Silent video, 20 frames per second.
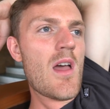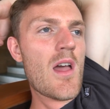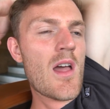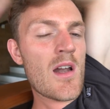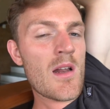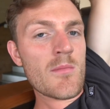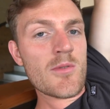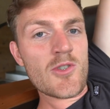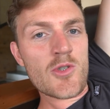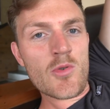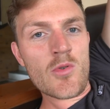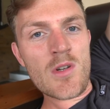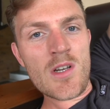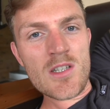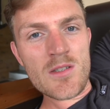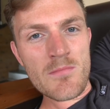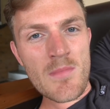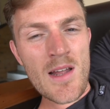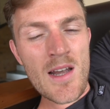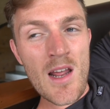And I'm sure
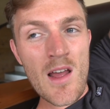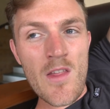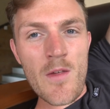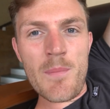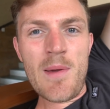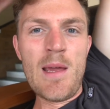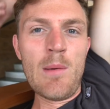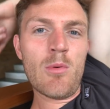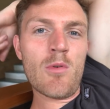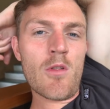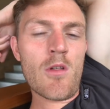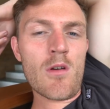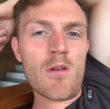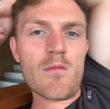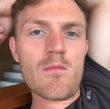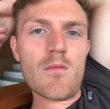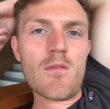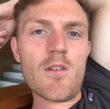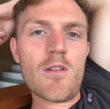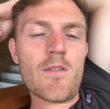there's many other people that
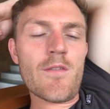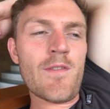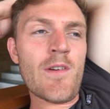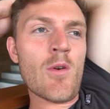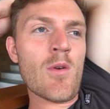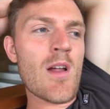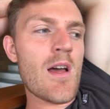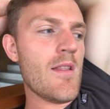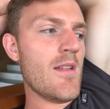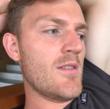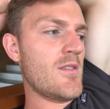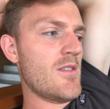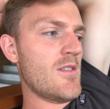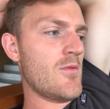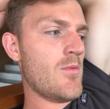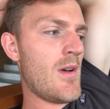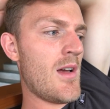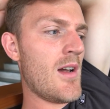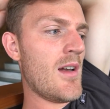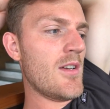feel like this
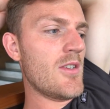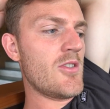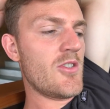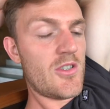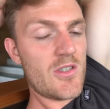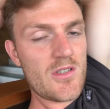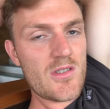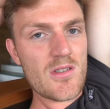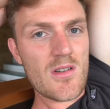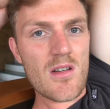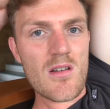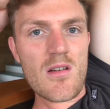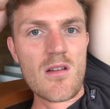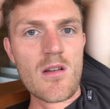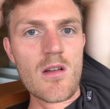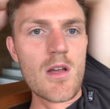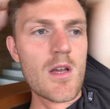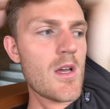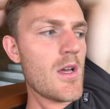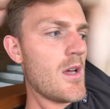as well. It's just
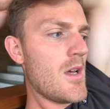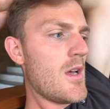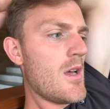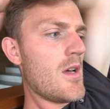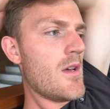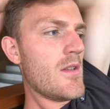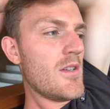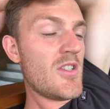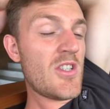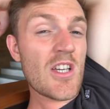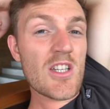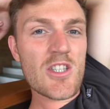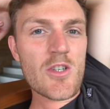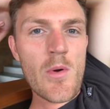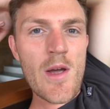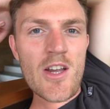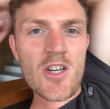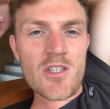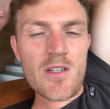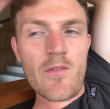the
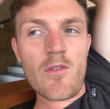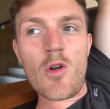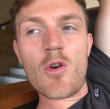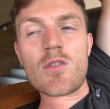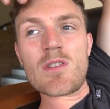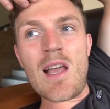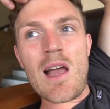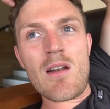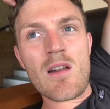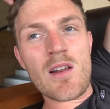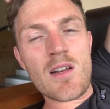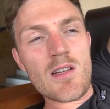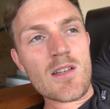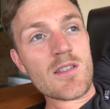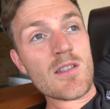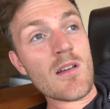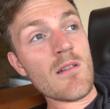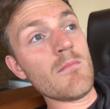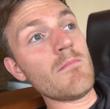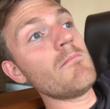situation of lockdown, and
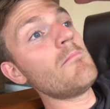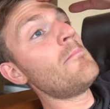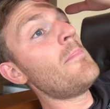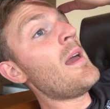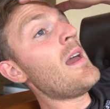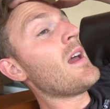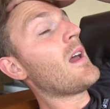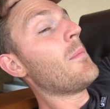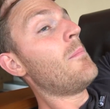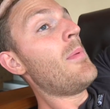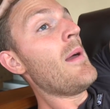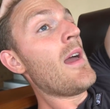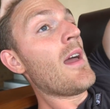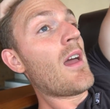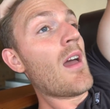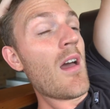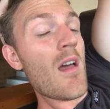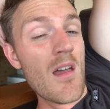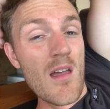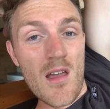it's a big,
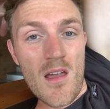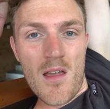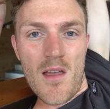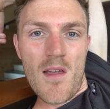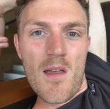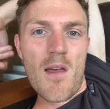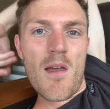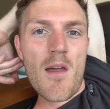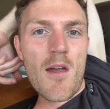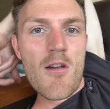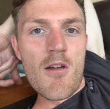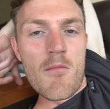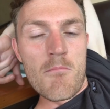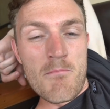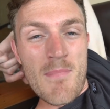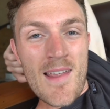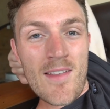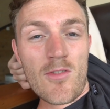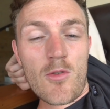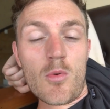big
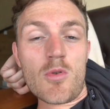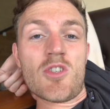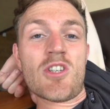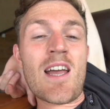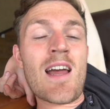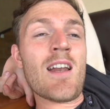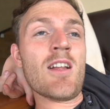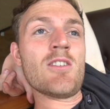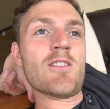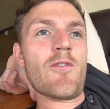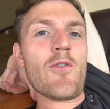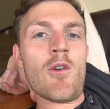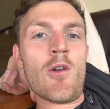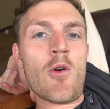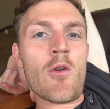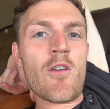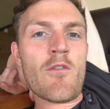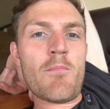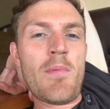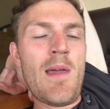mental challenge for a
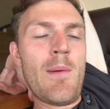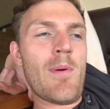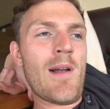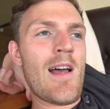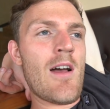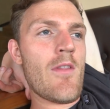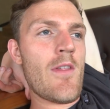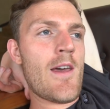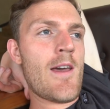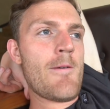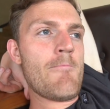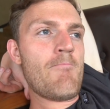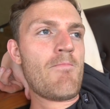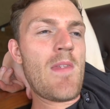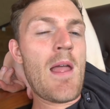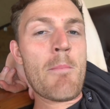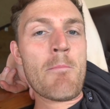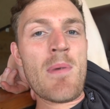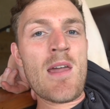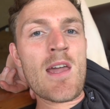lot of people out there,
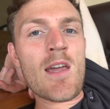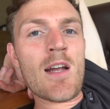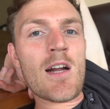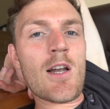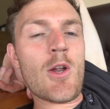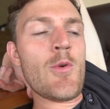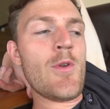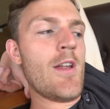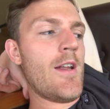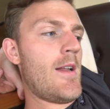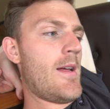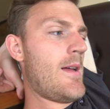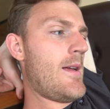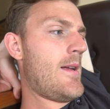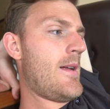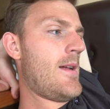and me included.